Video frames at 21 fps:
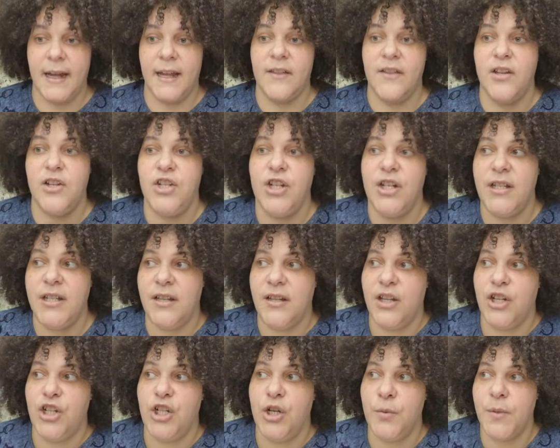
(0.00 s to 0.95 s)
And then she said
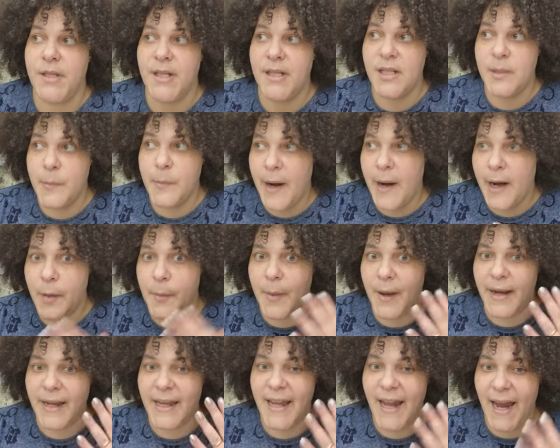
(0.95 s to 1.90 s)
that she was inspired
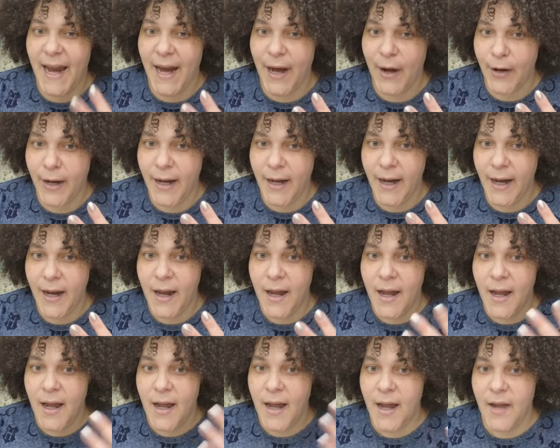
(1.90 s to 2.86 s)
by Carrie.
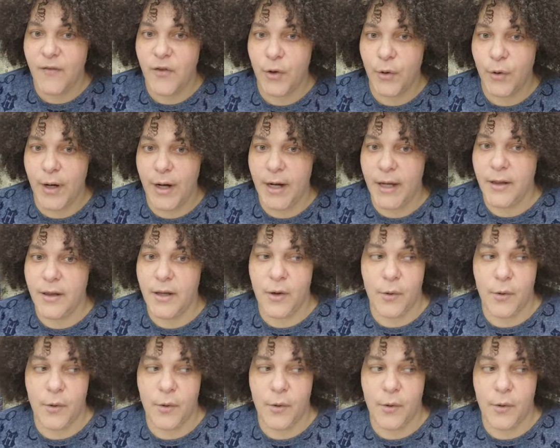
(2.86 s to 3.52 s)
If you're in the